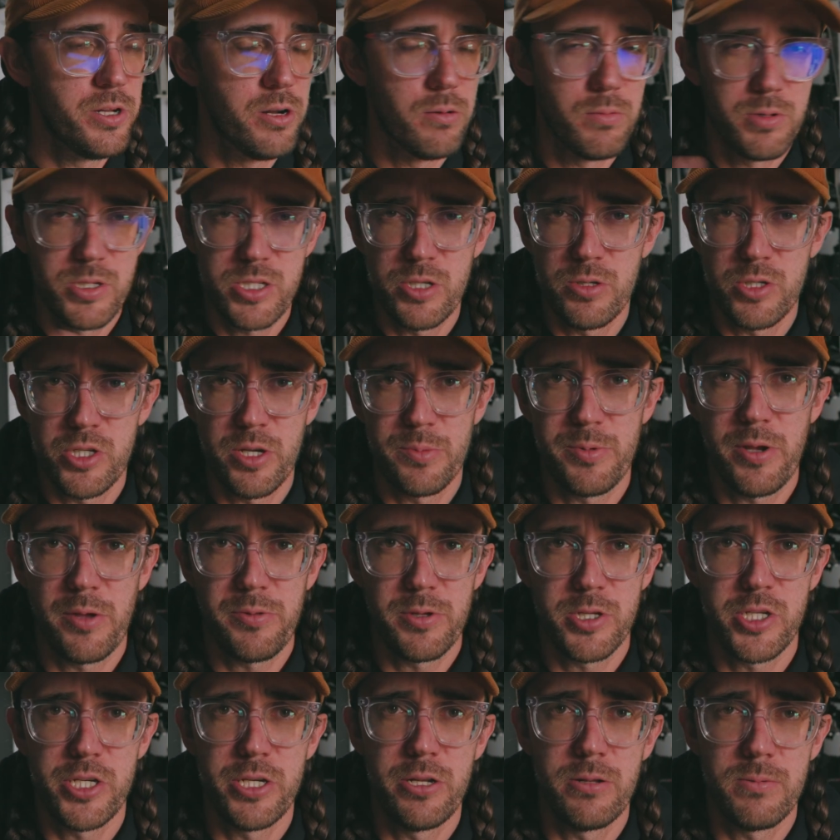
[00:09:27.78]
shipped out
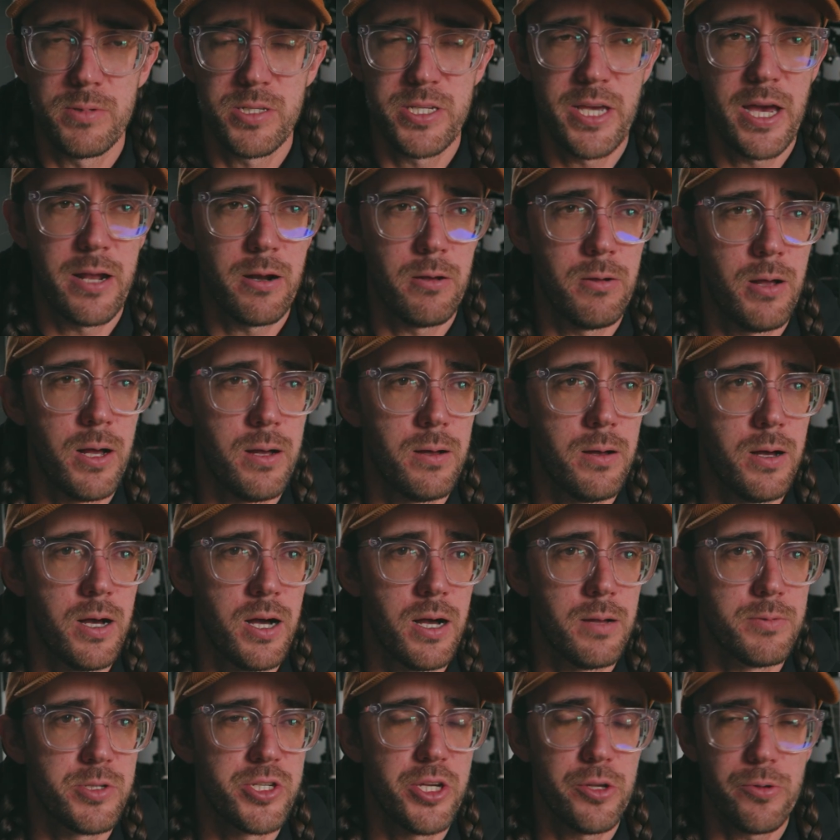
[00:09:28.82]
to
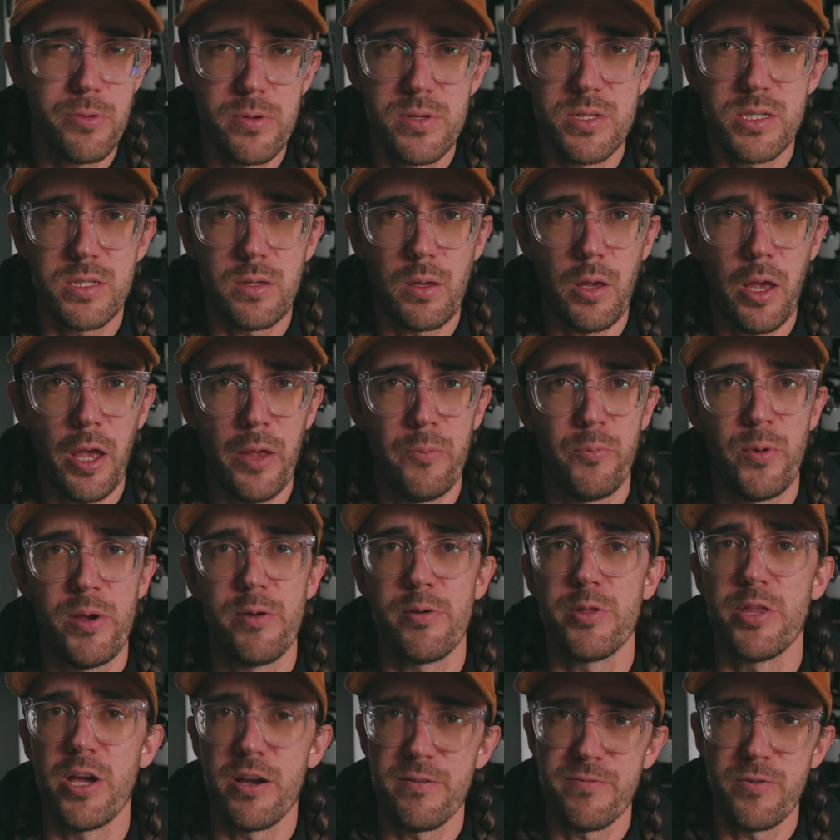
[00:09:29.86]
Seattle Children's, and we
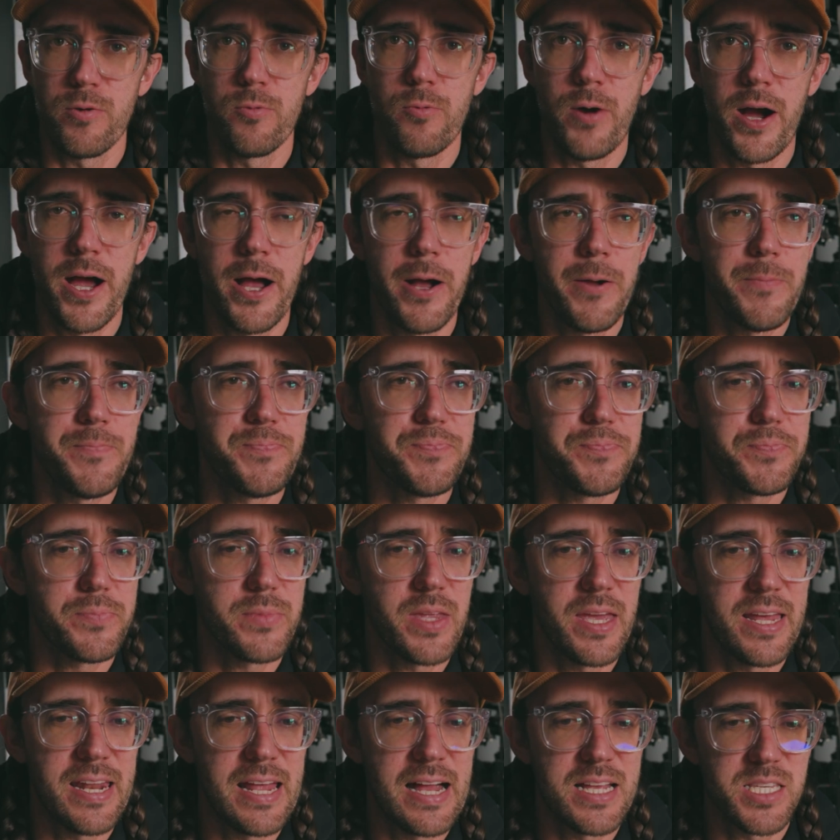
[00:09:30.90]
were there for a while,
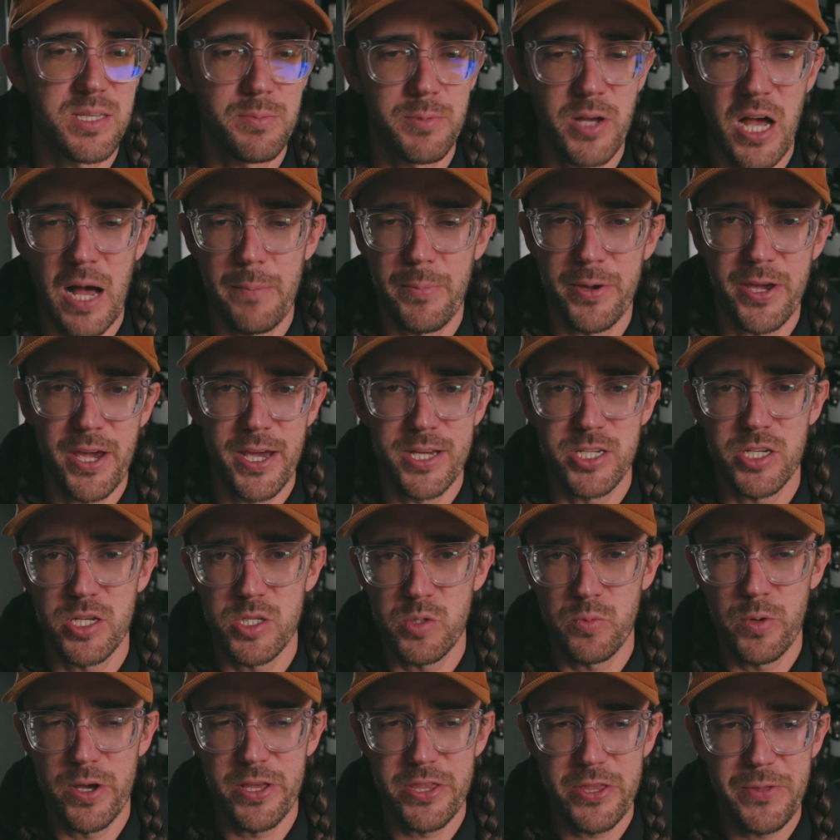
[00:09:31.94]
and I had some
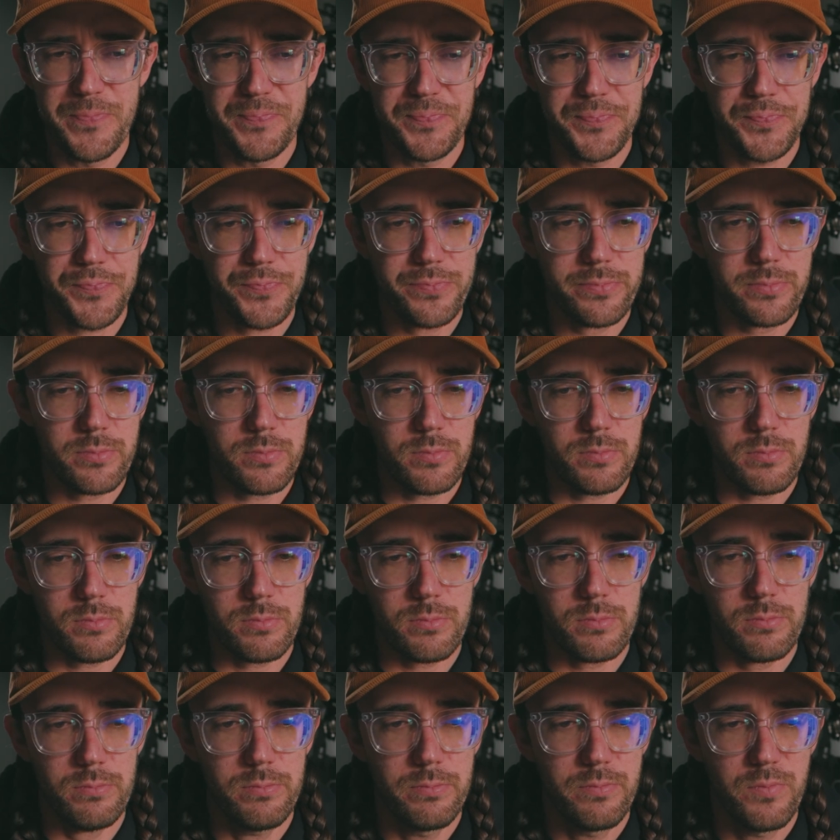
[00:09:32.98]
complications with
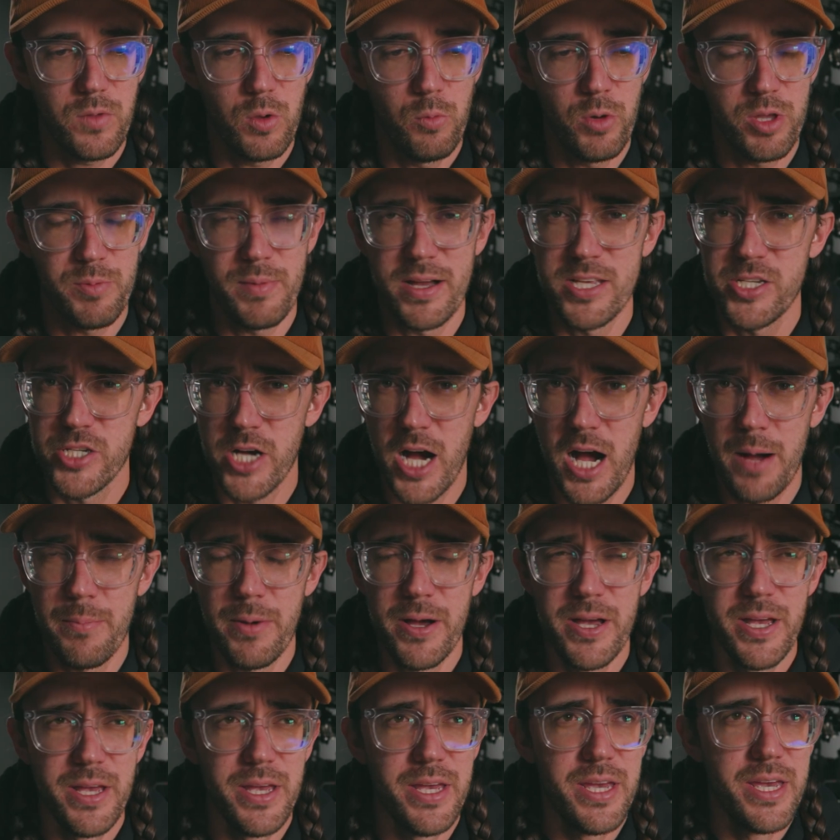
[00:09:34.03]
my
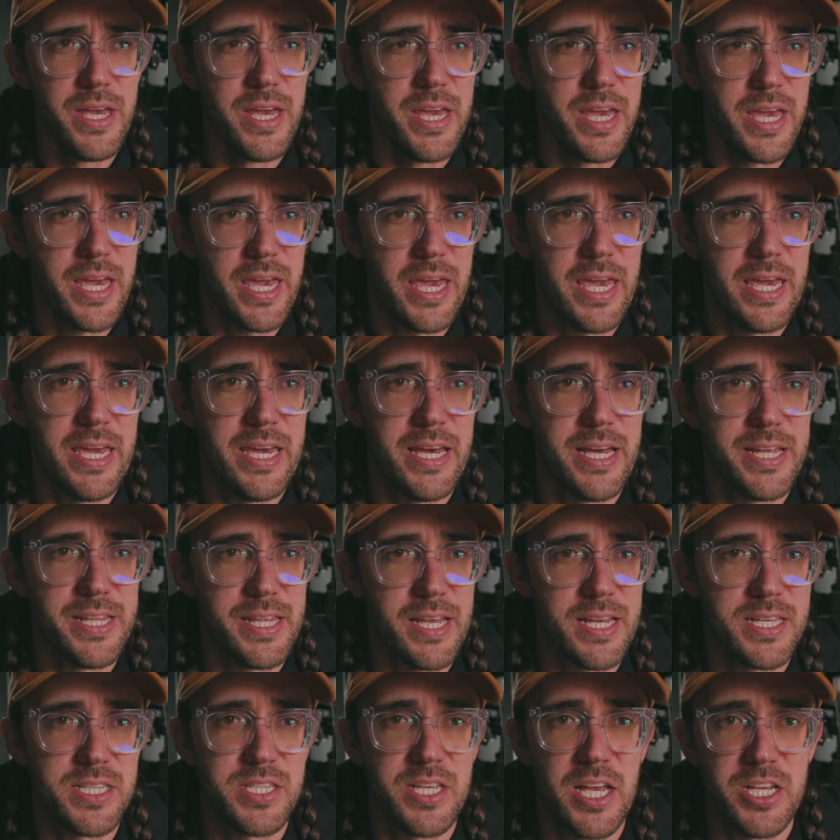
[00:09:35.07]
job, and
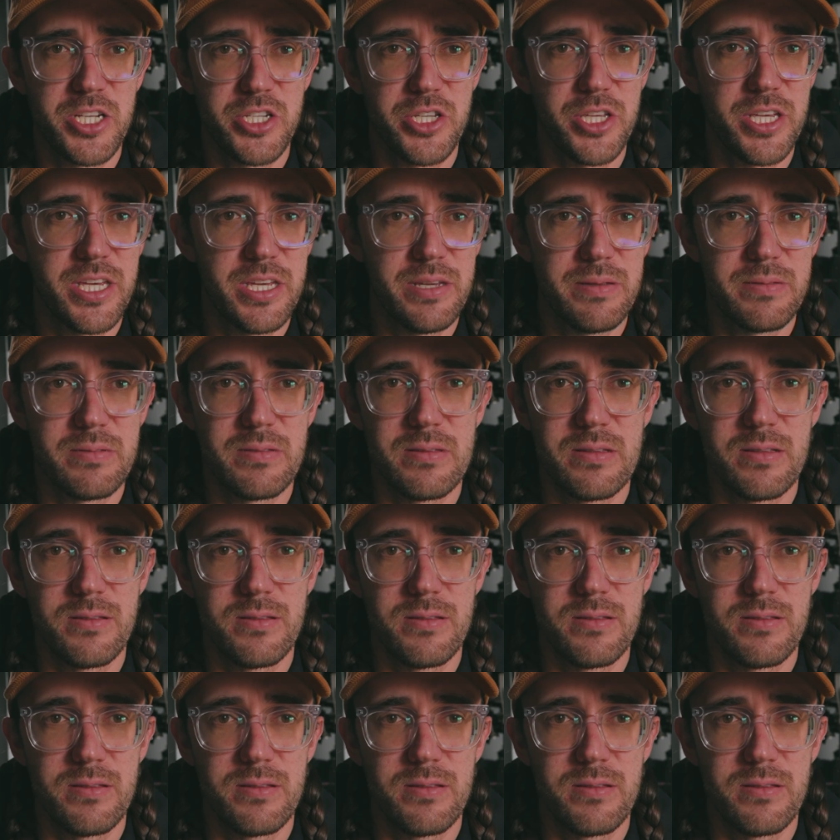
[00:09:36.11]
essentially